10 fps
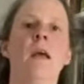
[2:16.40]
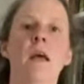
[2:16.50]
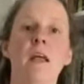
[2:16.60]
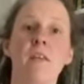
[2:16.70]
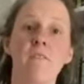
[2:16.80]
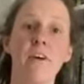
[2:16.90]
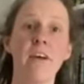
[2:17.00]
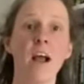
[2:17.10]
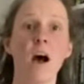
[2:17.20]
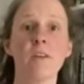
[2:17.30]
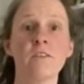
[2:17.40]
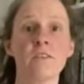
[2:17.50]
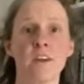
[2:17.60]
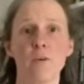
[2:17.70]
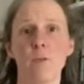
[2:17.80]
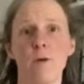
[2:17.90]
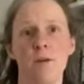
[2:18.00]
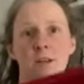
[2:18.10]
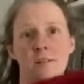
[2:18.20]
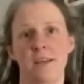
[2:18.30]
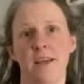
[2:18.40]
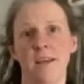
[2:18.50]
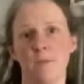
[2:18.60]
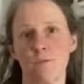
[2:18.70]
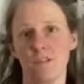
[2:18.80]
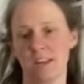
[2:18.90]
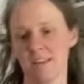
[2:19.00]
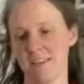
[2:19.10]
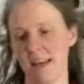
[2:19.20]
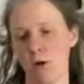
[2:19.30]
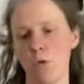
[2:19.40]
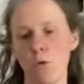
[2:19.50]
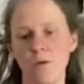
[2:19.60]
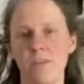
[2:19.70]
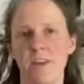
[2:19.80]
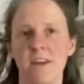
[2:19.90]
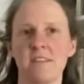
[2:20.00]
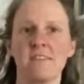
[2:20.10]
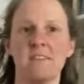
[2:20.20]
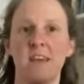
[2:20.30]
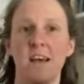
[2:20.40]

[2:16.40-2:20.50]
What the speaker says: Then very unceremoniously, I'm just going to take all of this